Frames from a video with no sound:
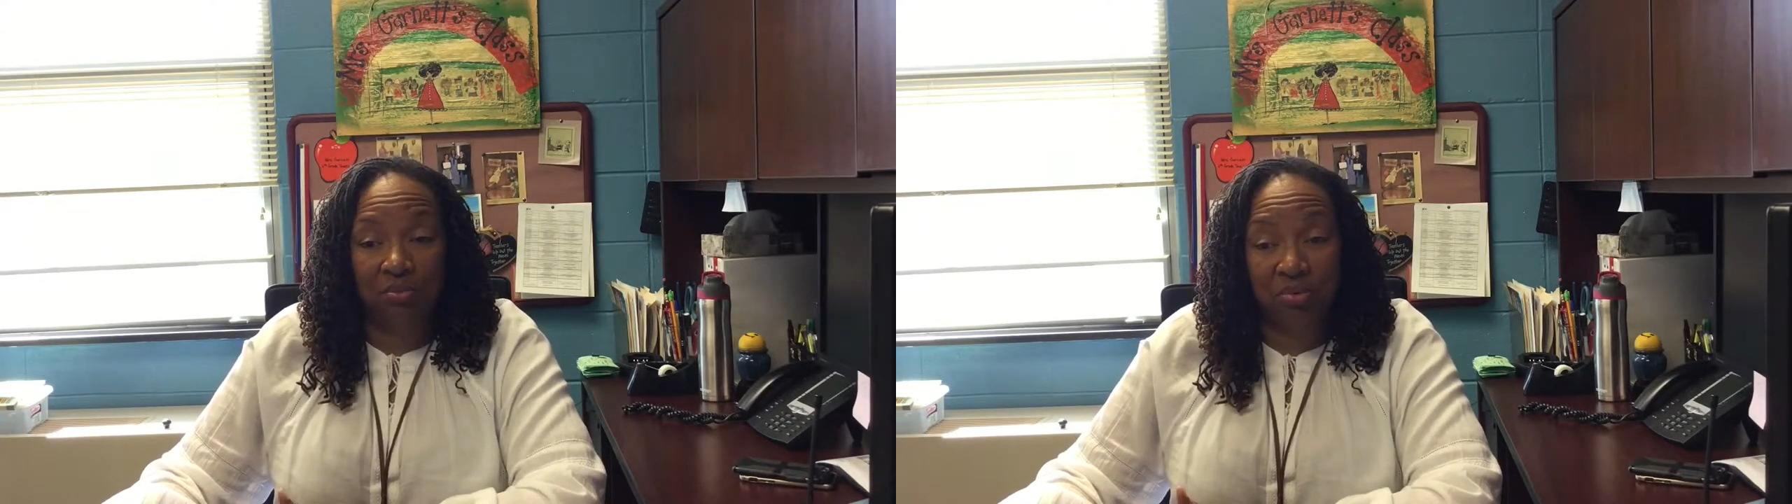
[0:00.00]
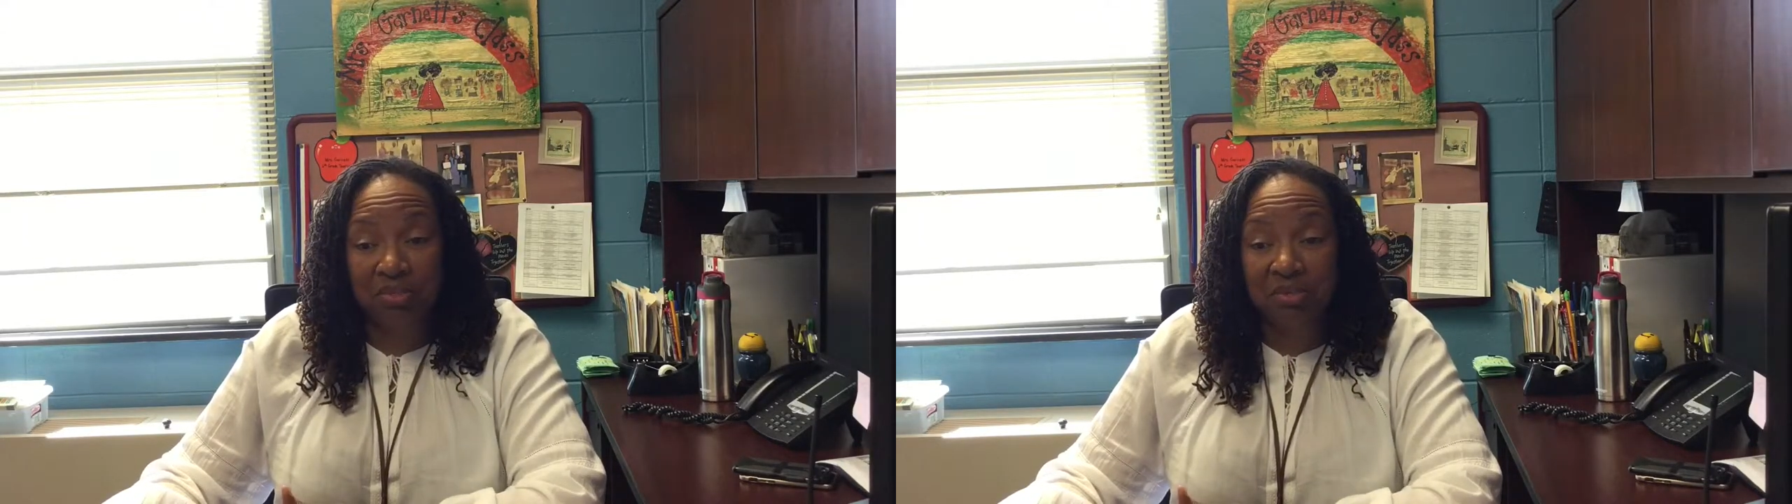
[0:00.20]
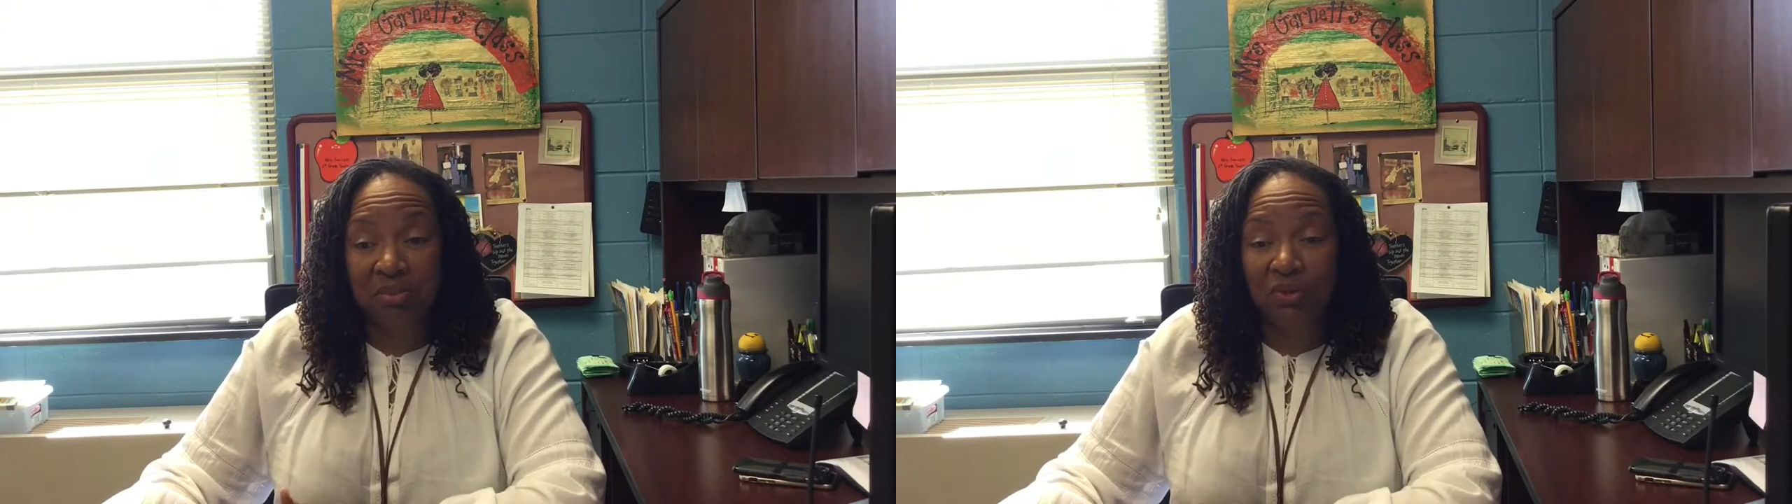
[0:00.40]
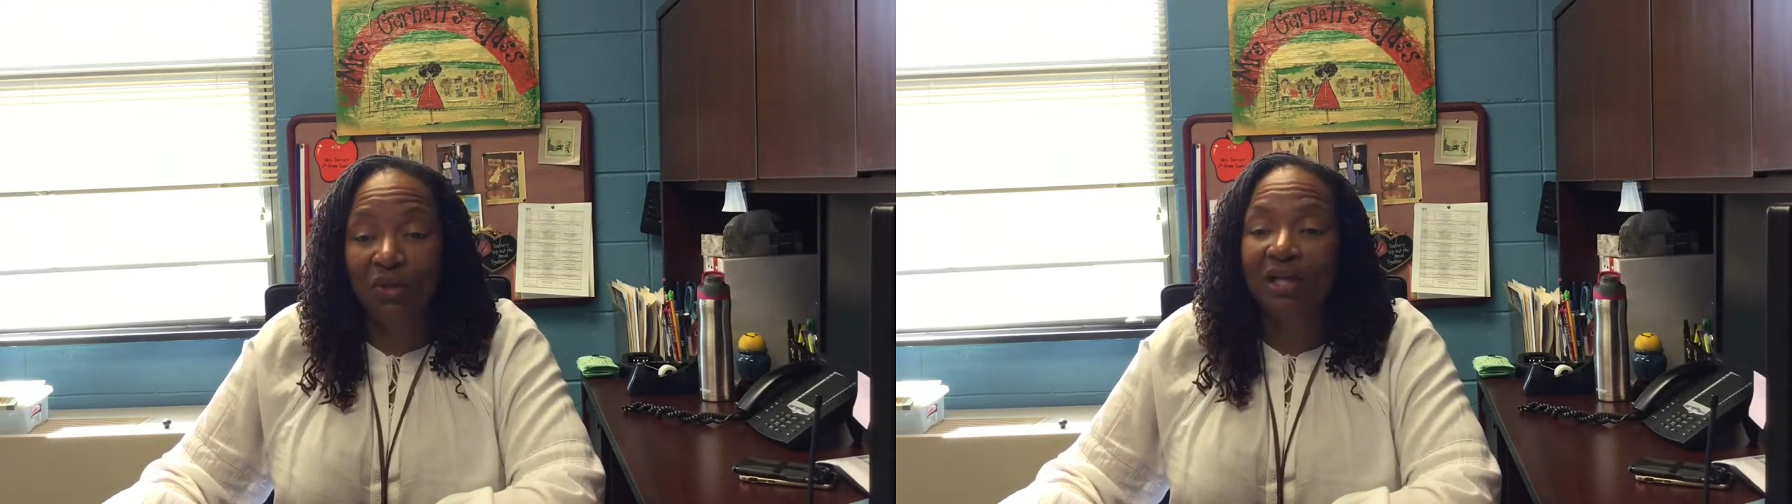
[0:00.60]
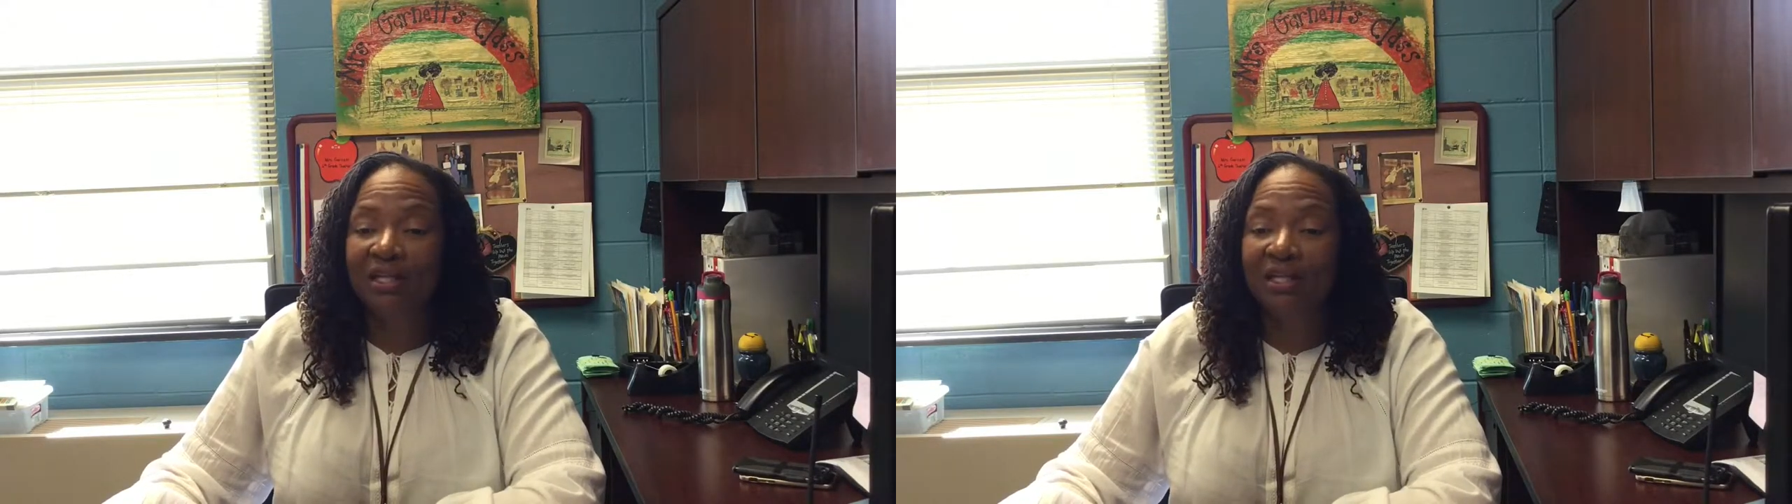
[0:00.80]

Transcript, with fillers: the principal,